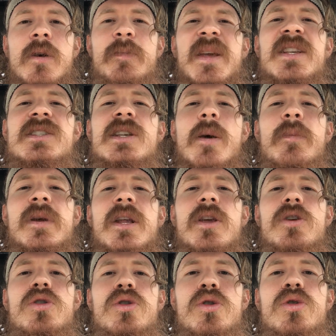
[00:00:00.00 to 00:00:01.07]
Be
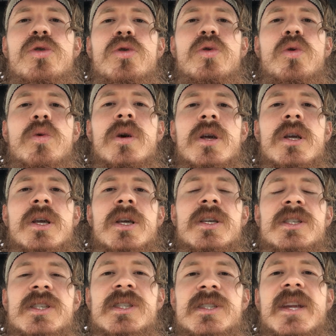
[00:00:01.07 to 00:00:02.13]
somebody who
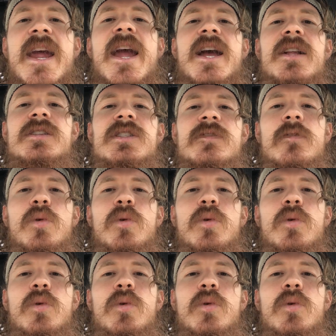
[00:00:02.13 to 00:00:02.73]
stands